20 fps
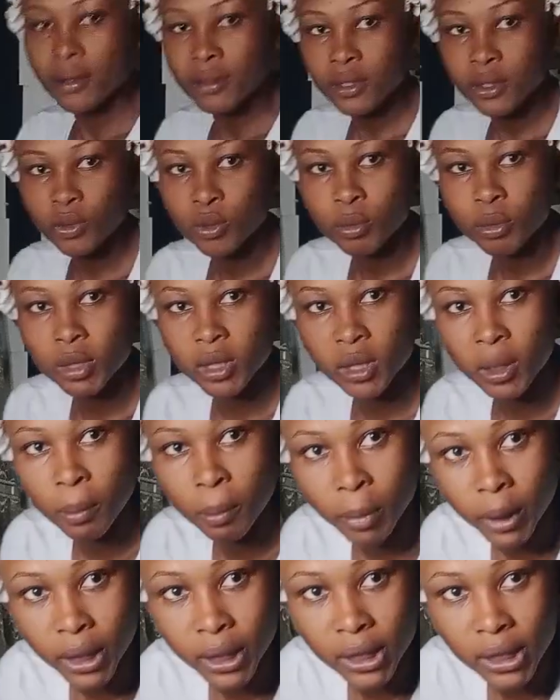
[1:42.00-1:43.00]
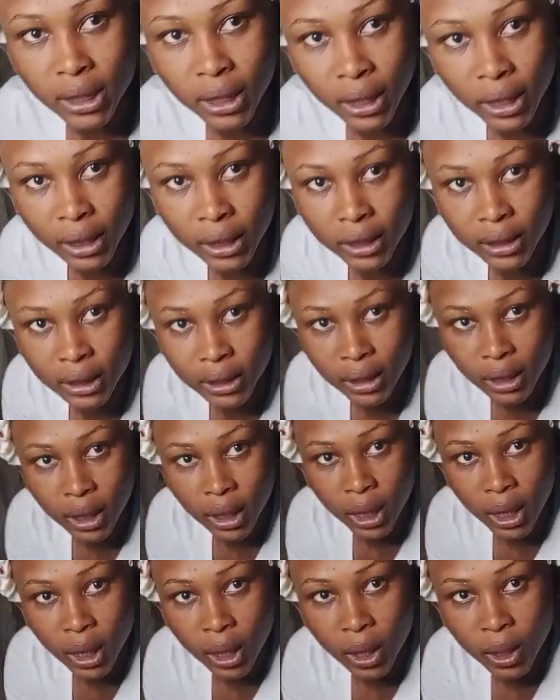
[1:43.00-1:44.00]
how this room is not painted,
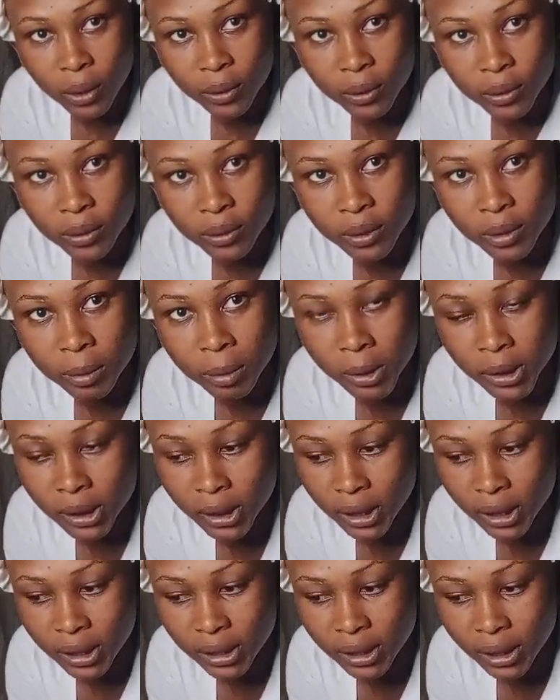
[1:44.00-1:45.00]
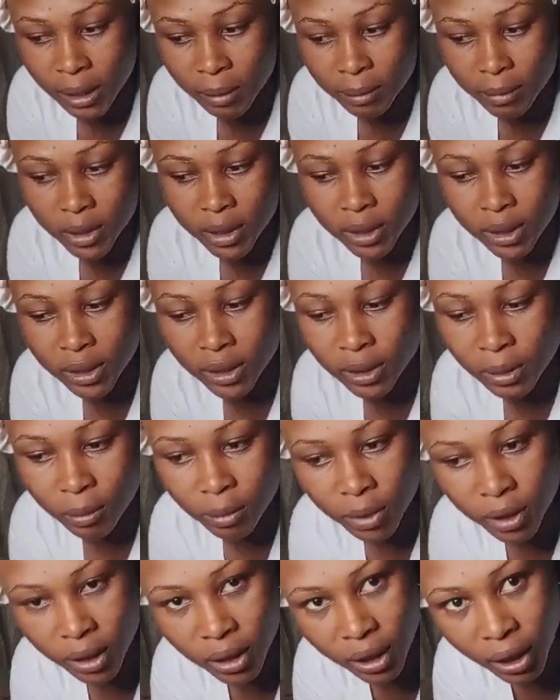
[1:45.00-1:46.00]
also this particular time, is
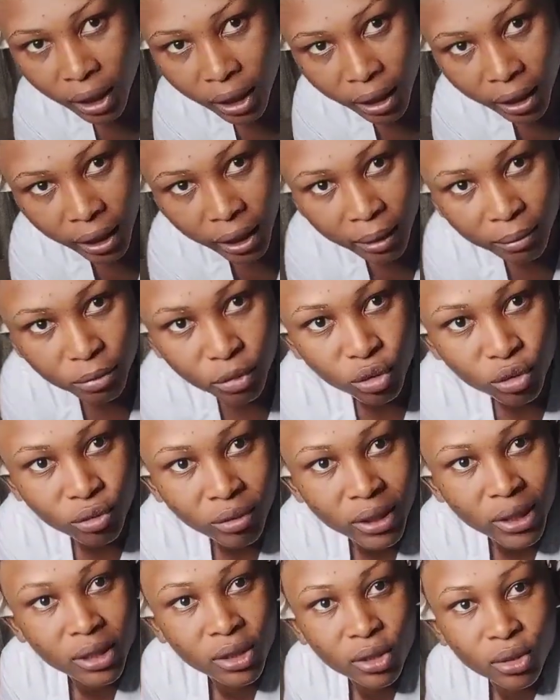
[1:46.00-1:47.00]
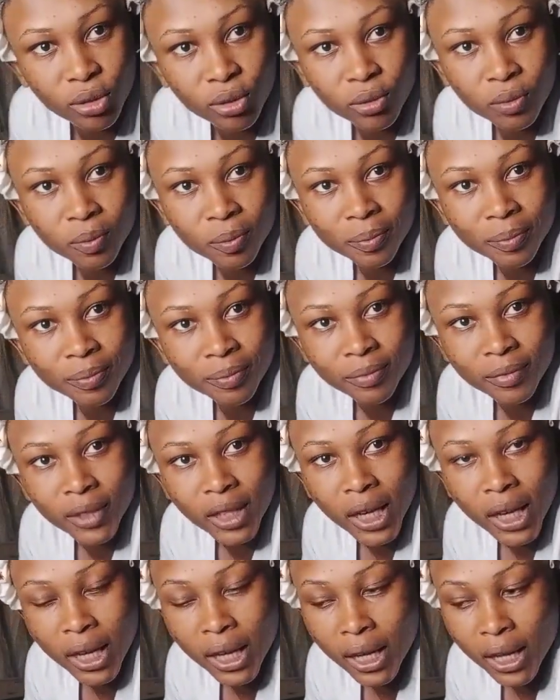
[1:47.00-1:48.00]
something I'm trying to
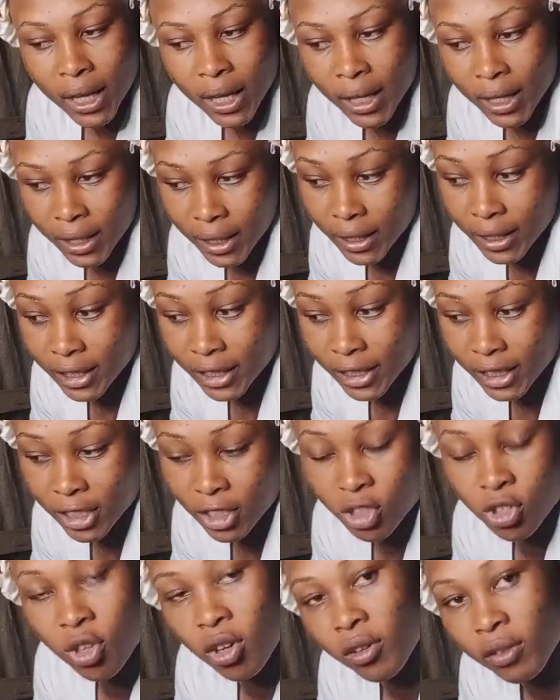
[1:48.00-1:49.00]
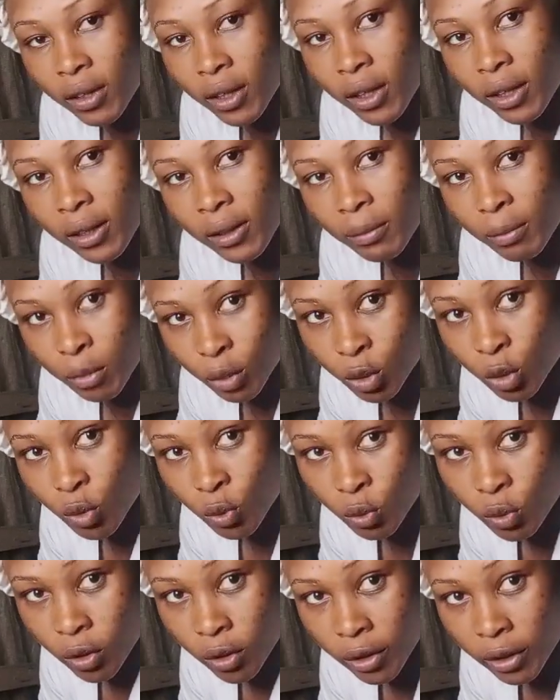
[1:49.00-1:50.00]
discover. But
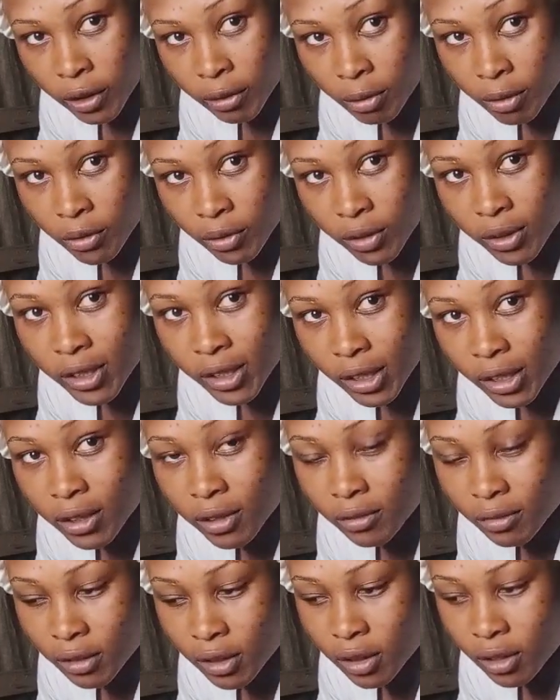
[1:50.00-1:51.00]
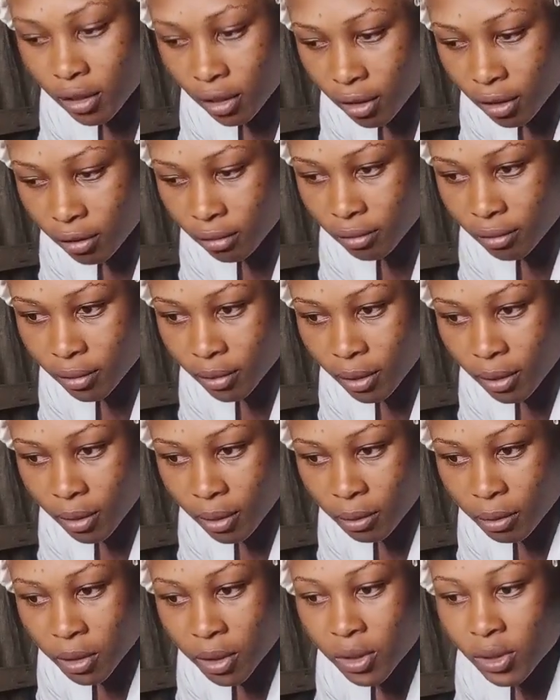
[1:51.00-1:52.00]
don't worry, before the end of the year,
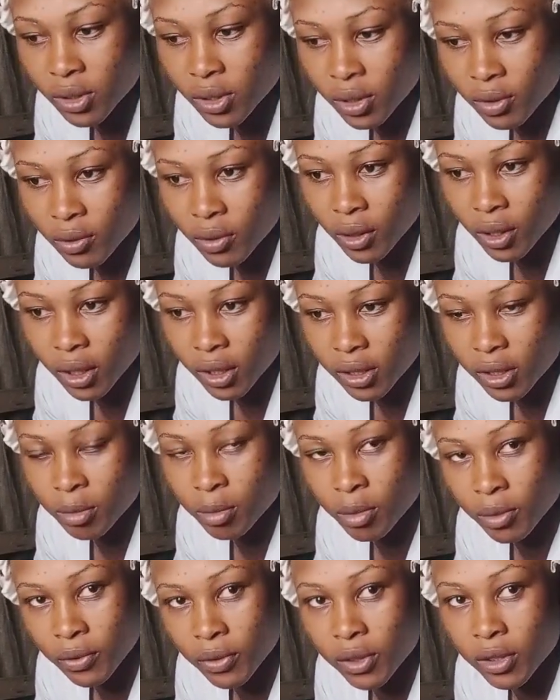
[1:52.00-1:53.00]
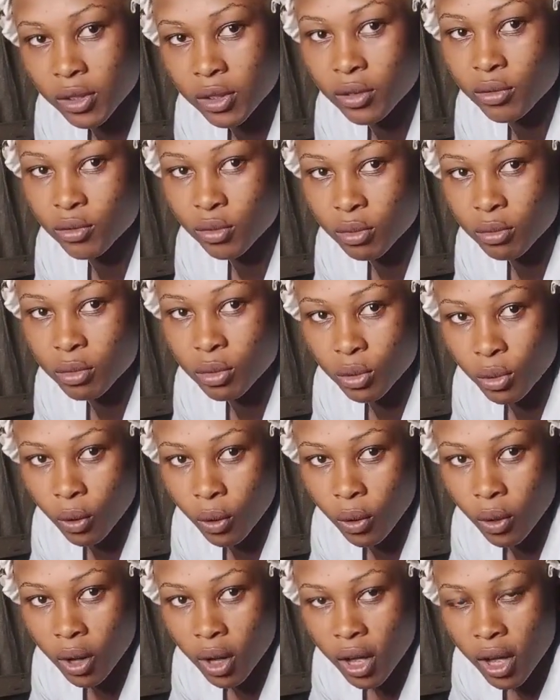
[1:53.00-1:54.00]
I'm going to give you guys a befitting
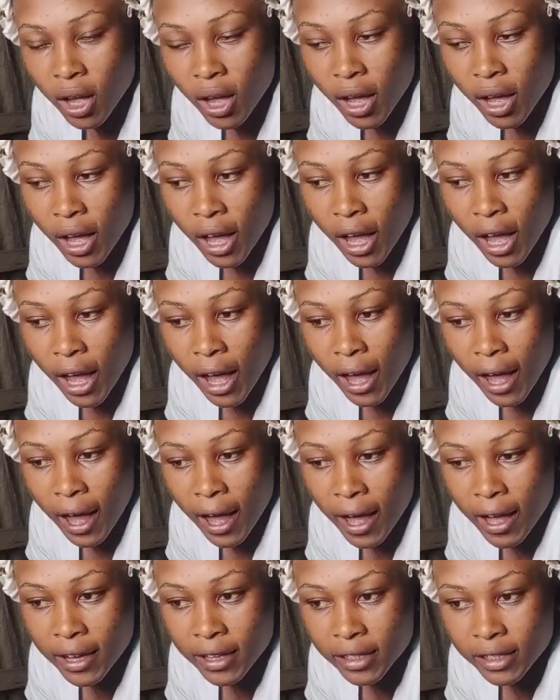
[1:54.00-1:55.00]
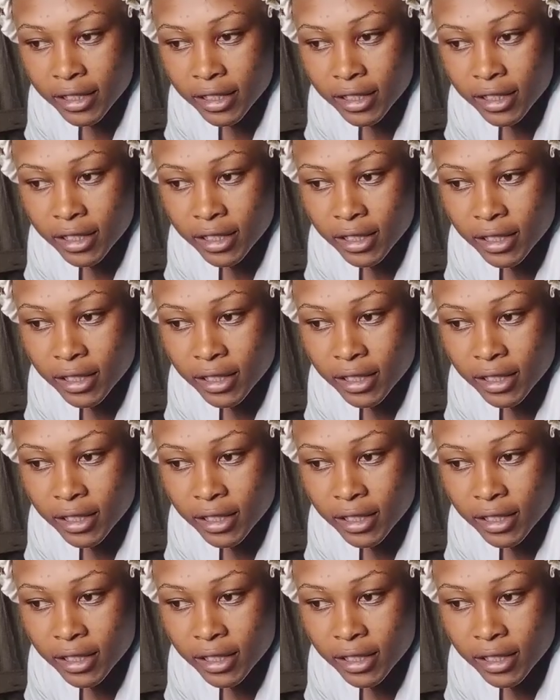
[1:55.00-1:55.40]
room. And